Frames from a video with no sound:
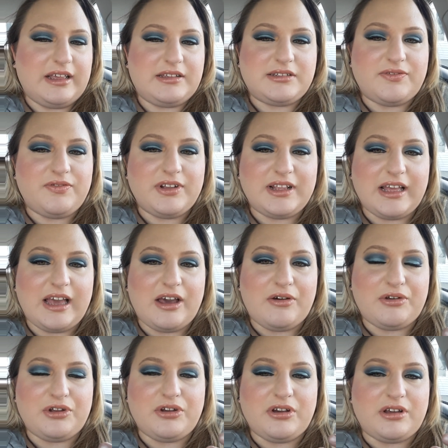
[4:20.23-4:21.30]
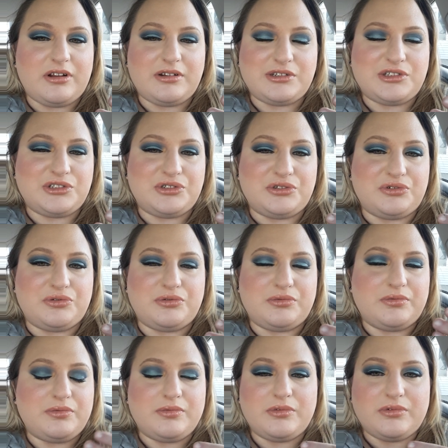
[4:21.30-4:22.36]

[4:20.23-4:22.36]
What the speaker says: stuff like that. How you're going to